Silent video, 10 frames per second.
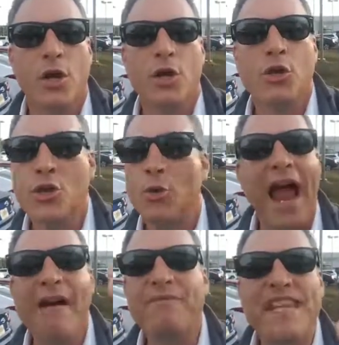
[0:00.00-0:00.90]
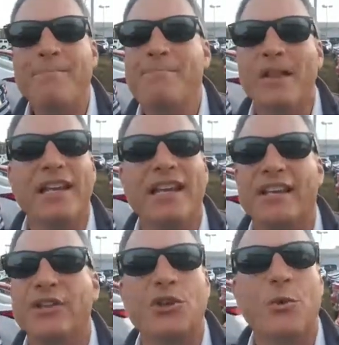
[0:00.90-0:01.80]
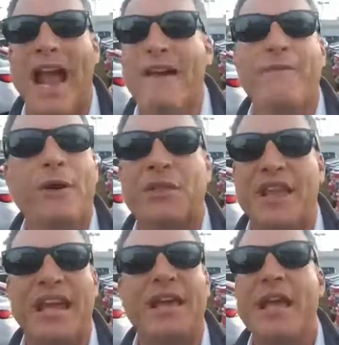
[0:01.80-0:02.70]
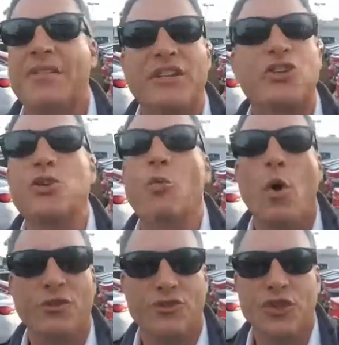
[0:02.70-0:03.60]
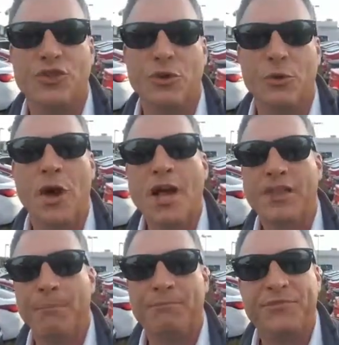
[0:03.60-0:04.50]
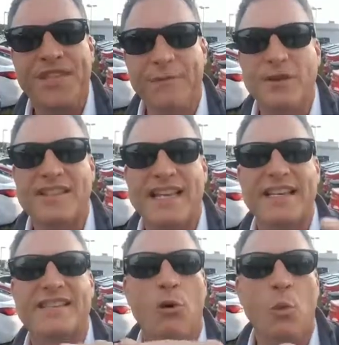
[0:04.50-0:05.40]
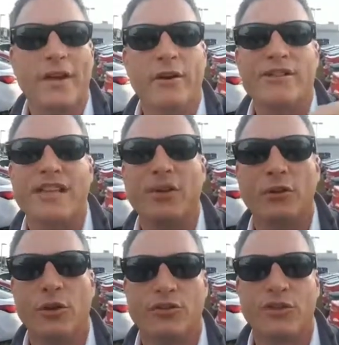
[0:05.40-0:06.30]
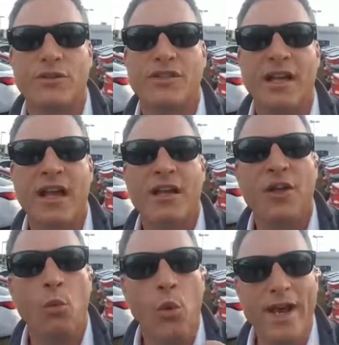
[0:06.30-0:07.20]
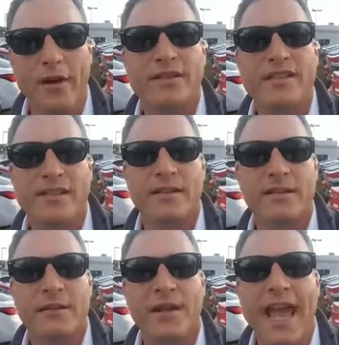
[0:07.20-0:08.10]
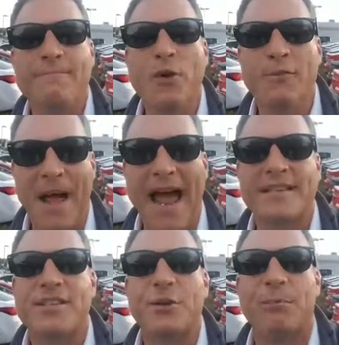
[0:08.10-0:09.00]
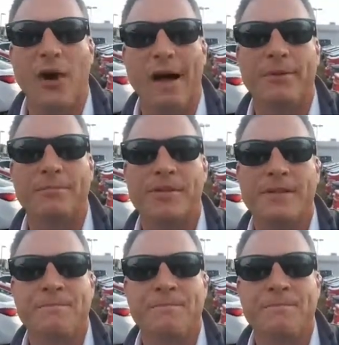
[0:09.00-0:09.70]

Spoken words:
You have the ability to do everything that you want to do. The difference is the winners and the losers. The winners, okay, move past their problems.